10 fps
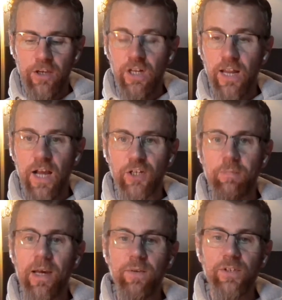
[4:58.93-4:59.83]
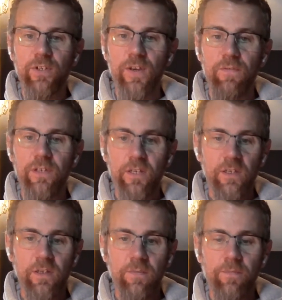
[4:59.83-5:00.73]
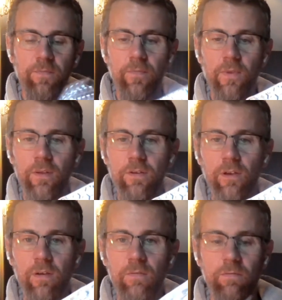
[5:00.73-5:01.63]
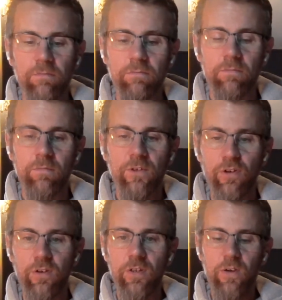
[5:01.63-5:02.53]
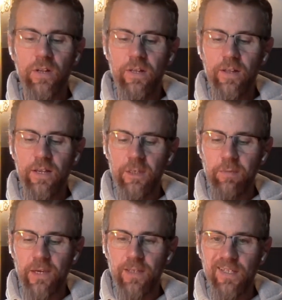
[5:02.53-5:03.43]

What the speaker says: larger panelled surfaces. So It's good to at least begin to